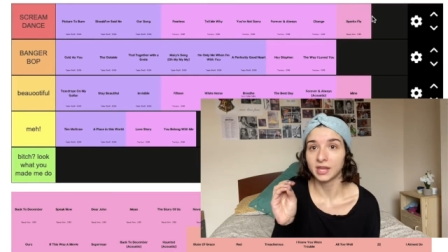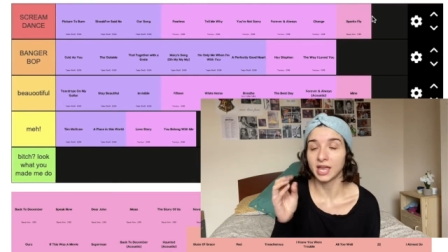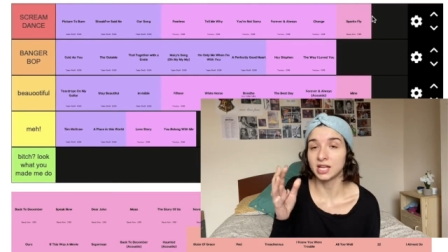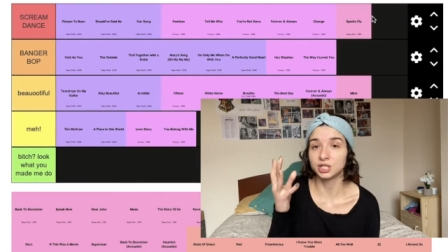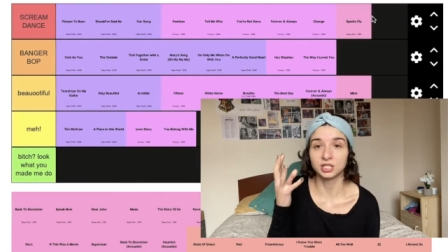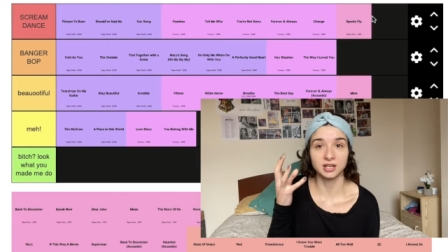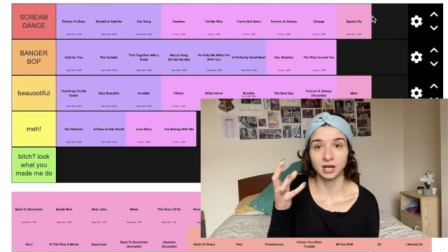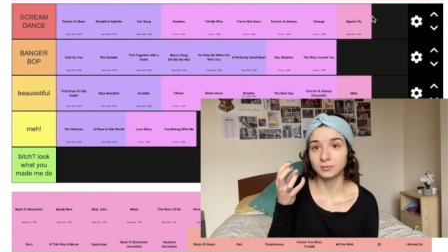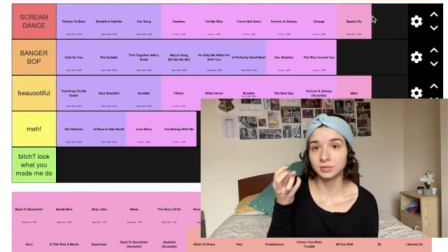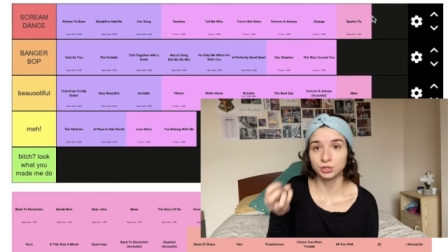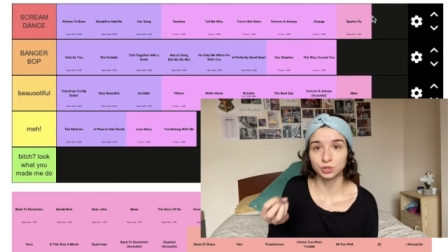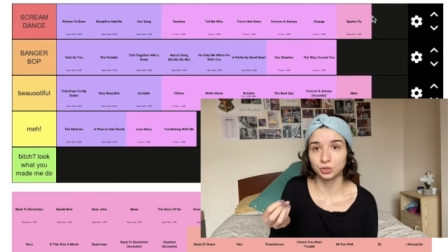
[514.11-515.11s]
it just
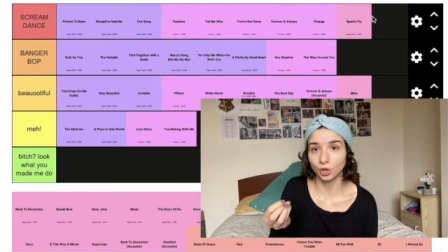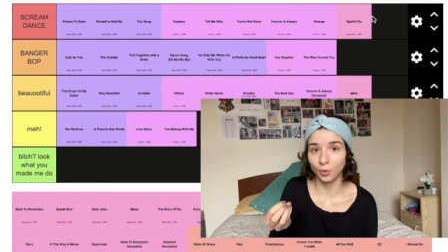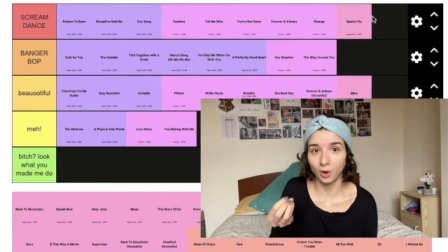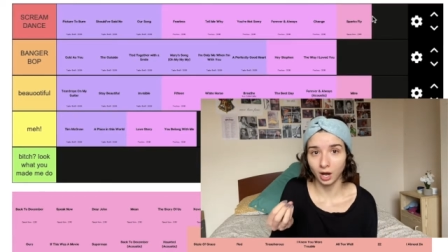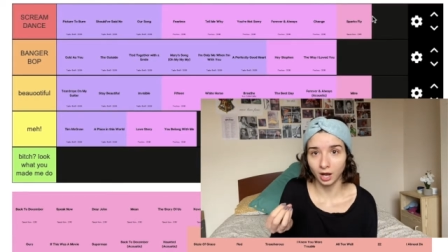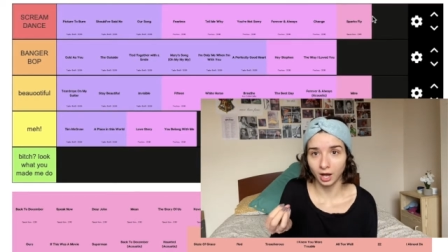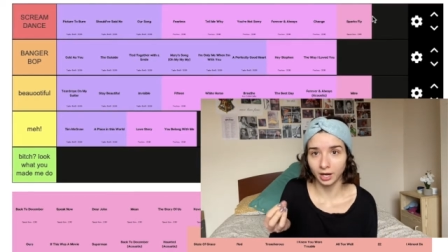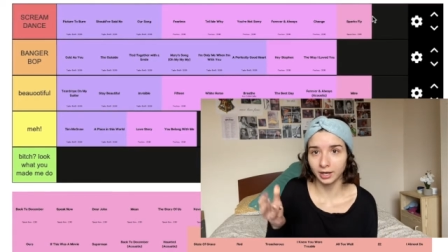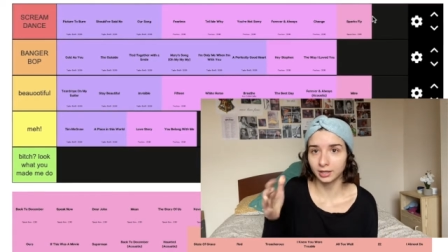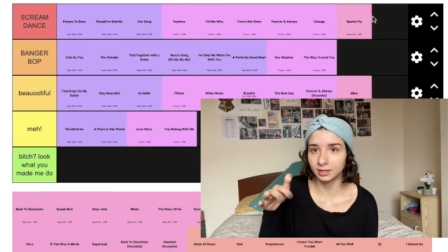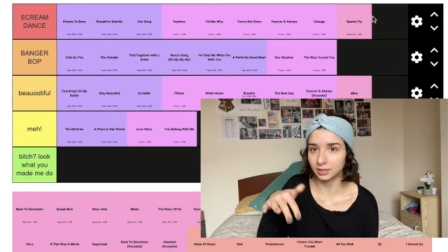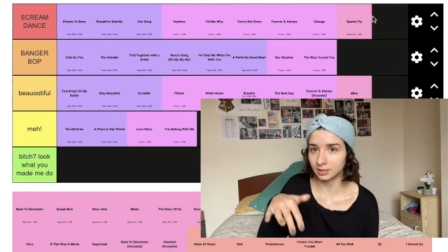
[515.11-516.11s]
comes in so hard
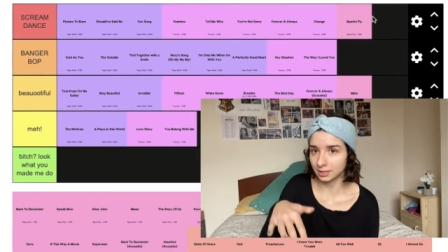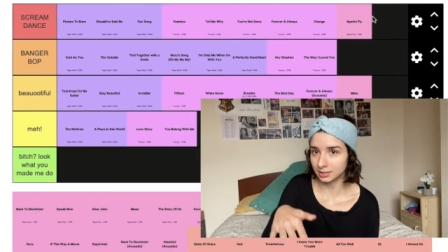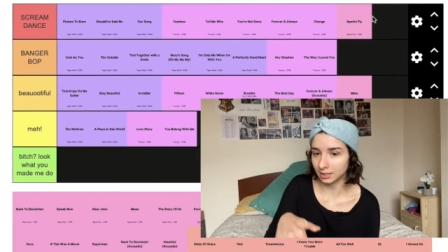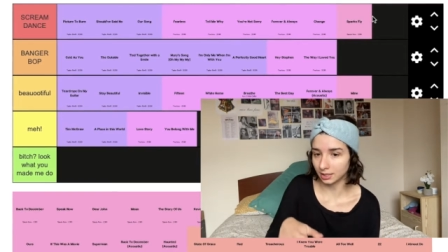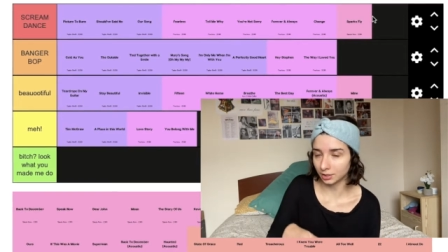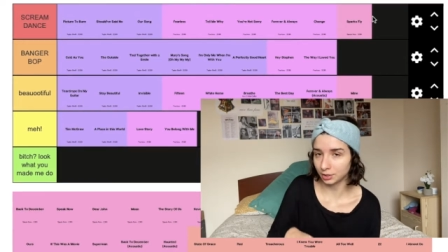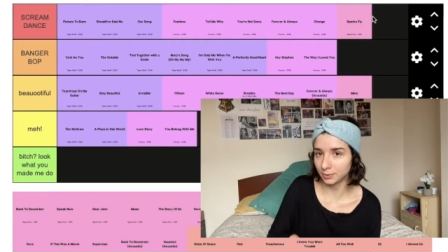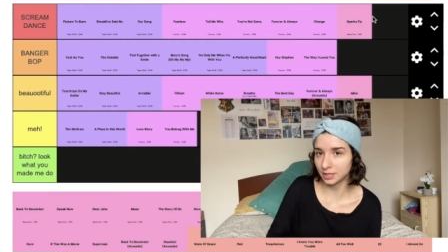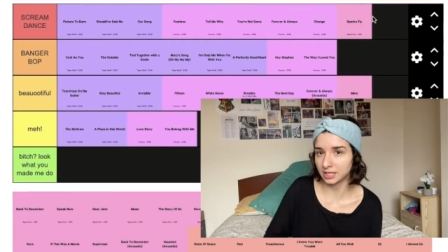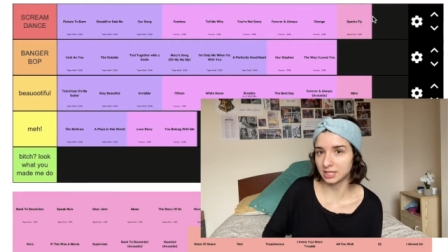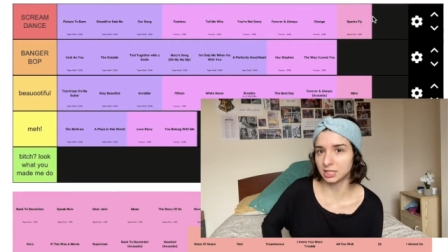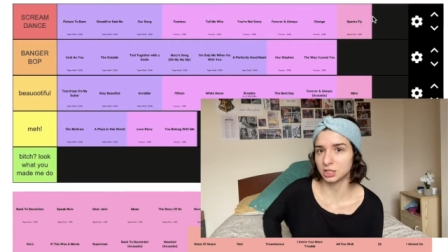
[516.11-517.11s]
and then it dies down a little bit
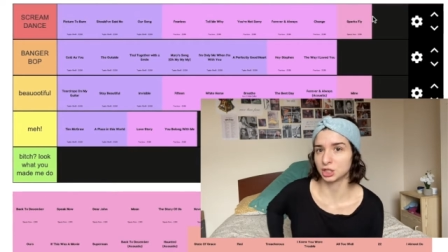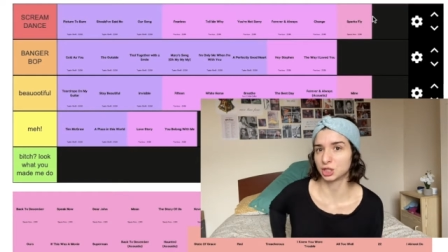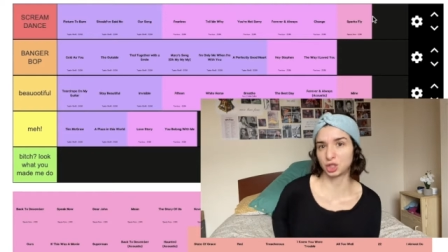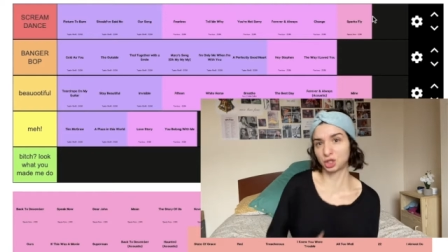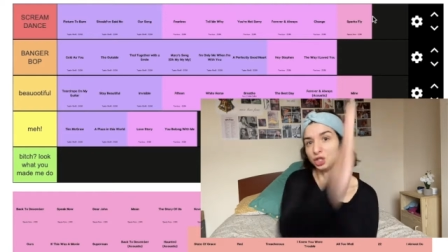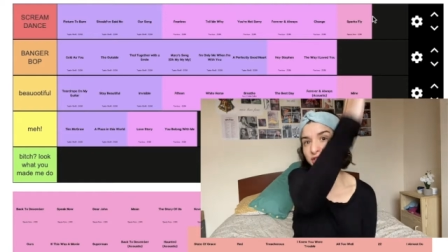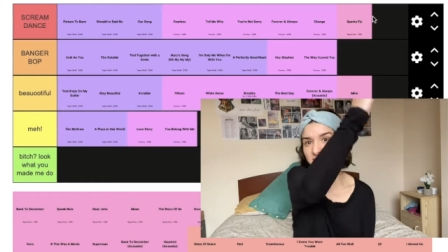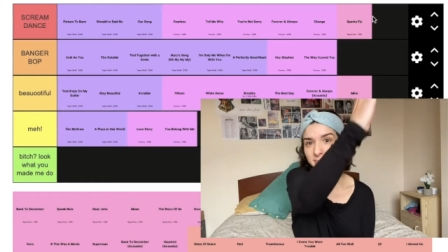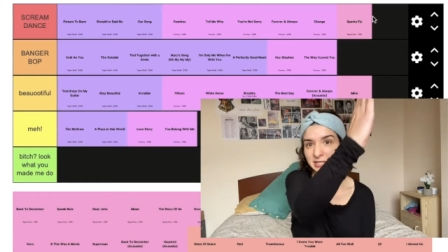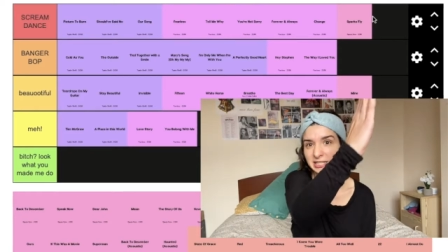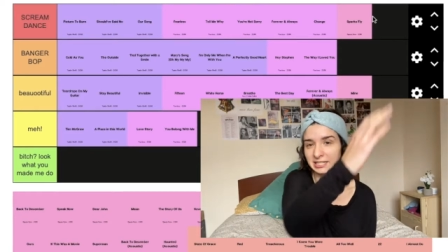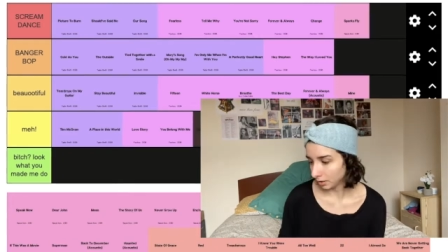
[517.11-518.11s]
and then it just shoots up
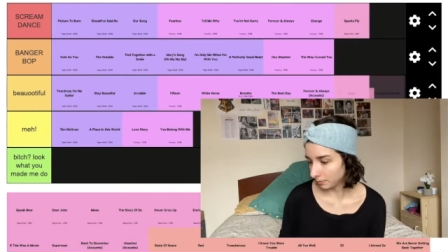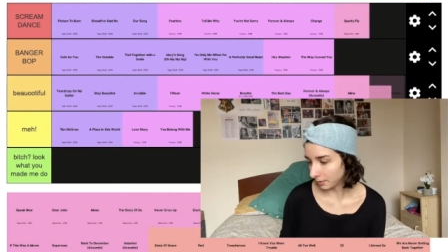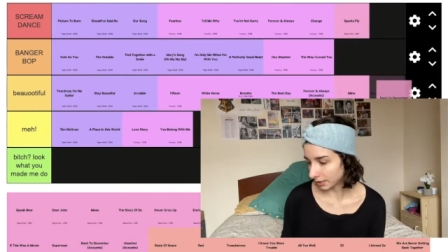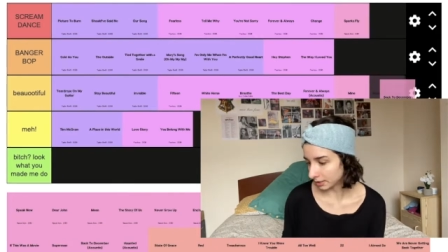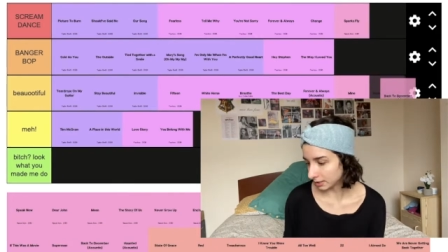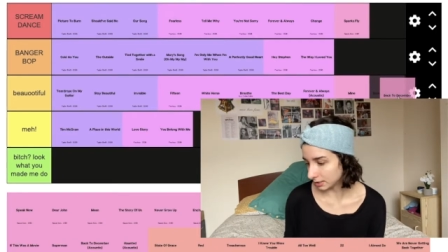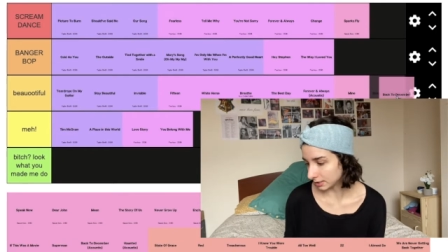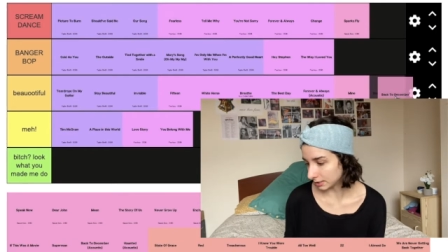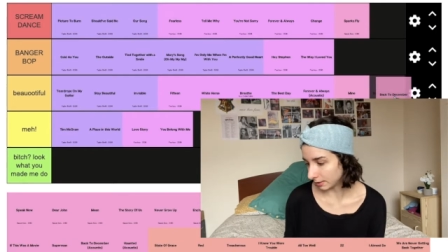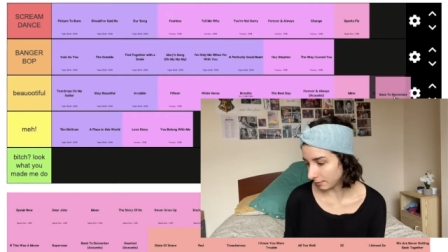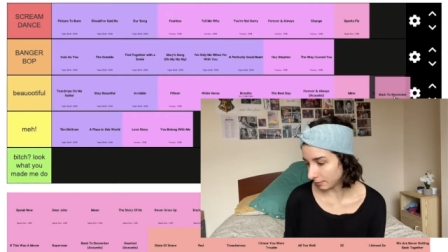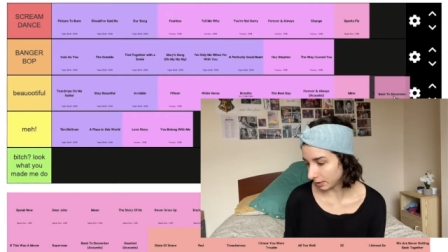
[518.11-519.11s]
again. Back to
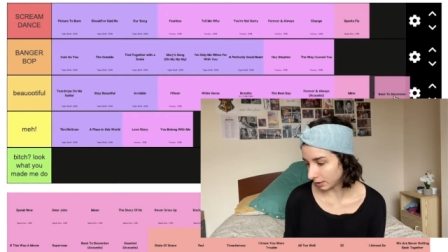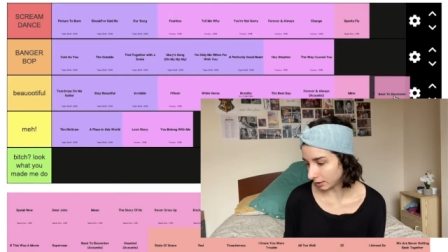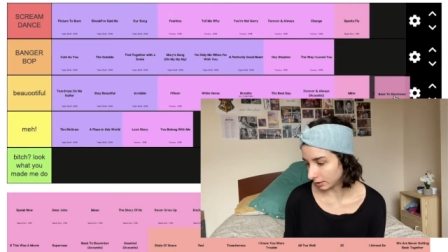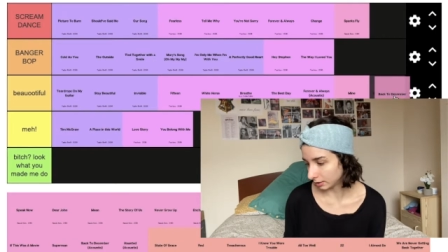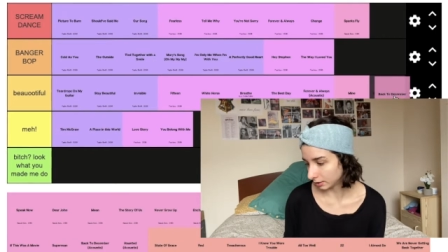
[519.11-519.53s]
December